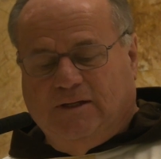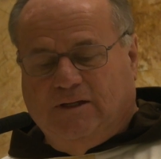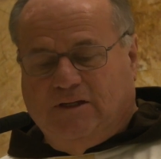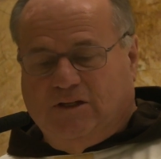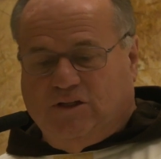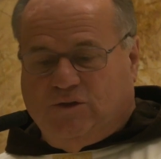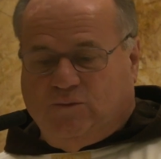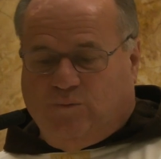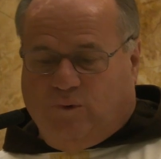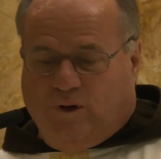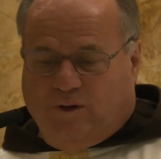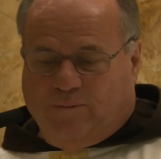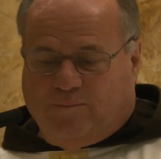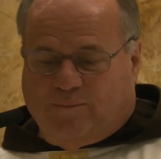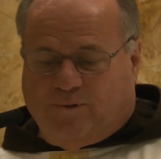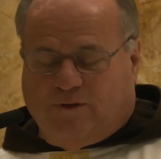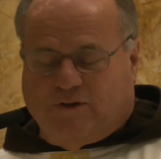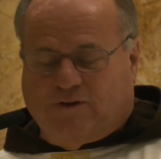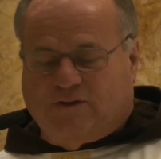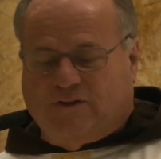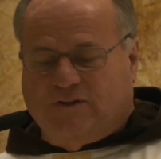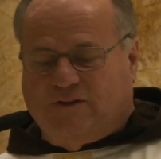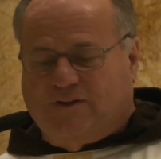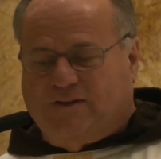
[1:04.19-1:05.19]
As one
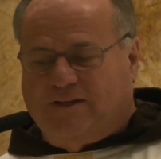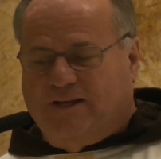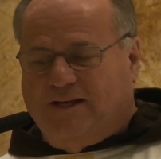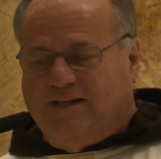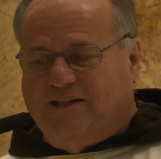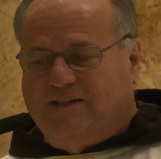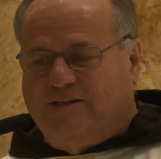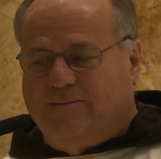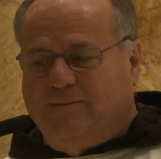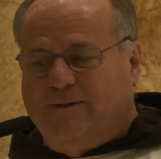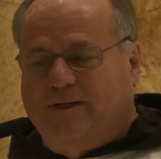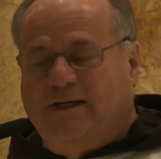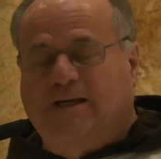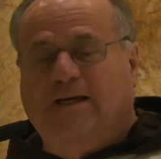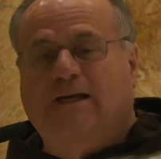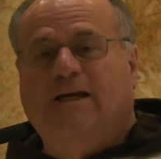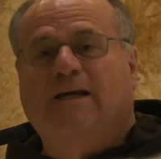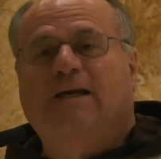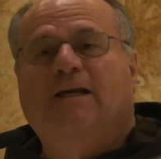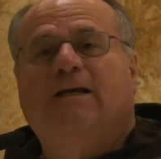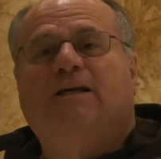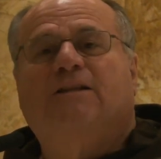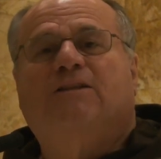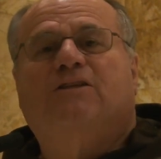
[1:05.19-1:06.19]
person said to me,
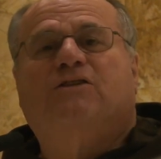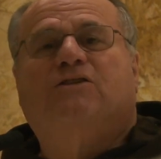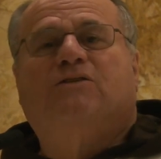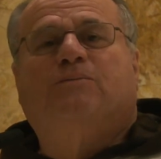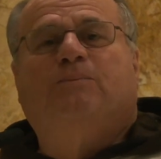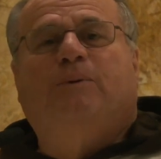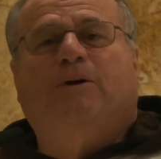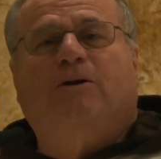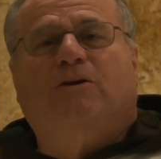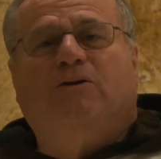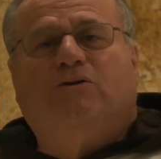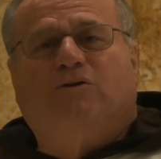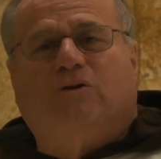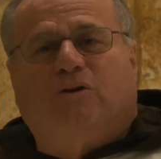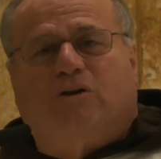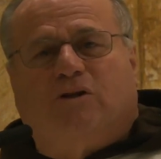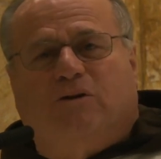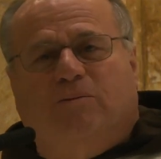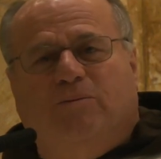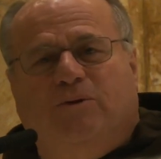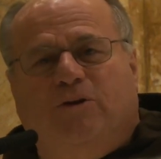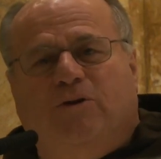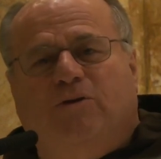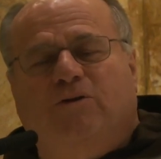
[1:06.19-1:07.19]
the spiritual
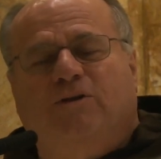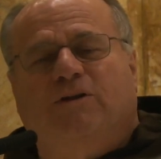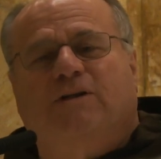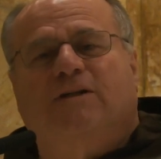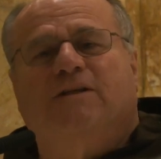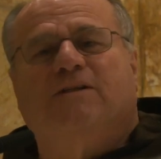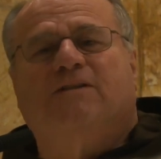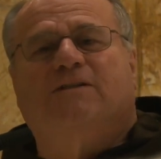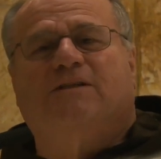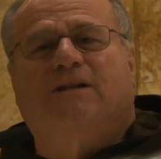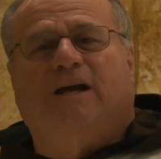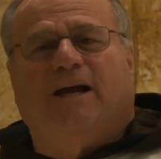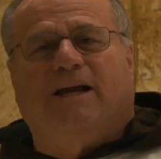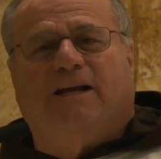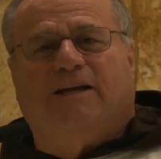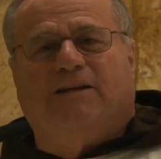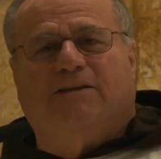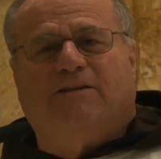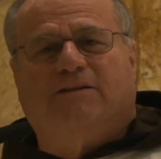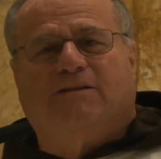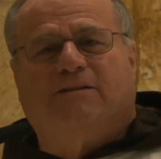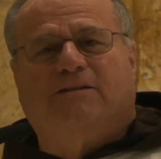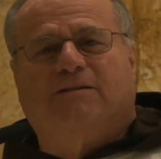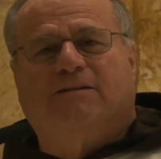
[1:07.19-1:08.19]
communion is
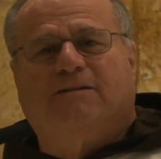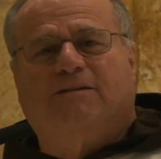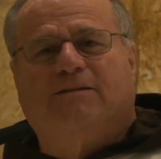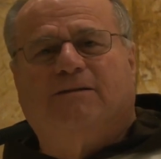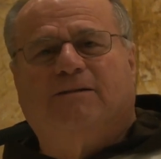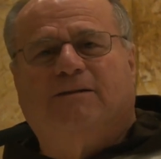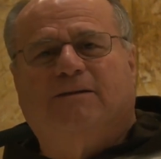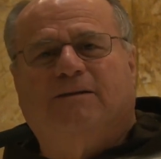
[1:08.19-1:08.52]
nice,